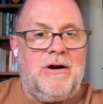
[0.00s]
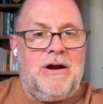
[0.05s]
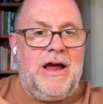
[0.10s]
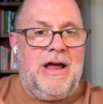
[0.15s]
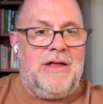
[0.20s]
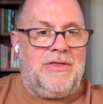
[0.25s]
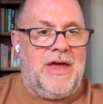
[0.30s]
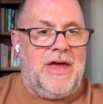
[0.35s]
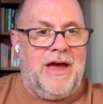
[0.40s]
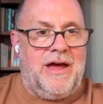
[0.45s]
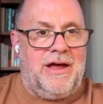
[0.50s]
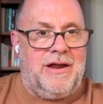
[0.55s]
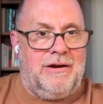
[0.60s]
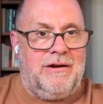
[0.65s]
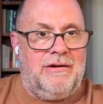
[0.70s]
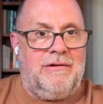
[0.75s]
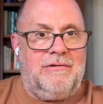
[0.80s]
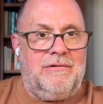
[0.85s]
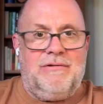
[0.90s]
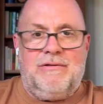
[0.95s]
and
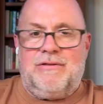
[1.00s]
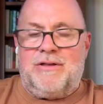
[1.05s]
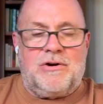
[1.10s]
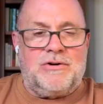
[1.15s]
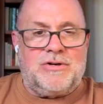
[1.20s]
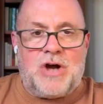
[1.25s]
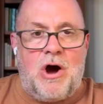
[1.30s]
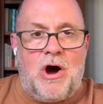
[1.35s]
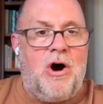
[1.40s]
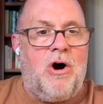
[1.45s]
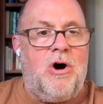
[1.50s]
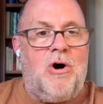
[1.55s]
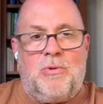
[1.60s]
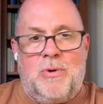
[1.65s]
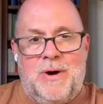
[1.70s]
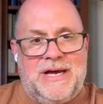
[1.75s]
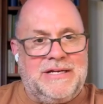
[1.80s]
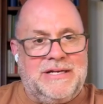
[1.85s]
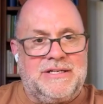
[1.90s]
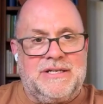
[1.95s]
then there's
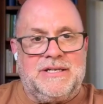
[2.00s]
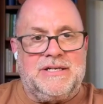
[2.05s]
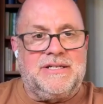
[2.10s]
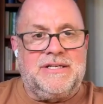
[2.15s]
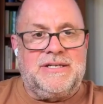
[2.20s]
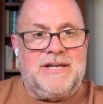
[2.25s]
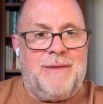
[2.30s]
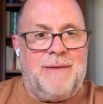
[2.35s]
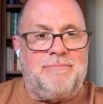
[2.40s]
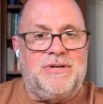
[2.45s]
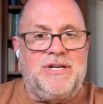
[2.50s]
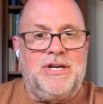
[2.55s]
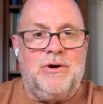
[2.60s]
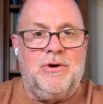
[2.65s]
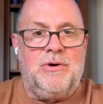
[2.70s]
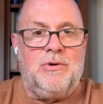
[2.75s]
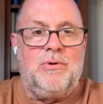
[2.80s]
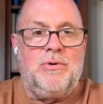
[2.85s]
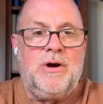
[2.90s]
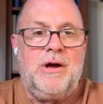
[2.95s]
always a step
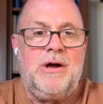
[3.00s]
two.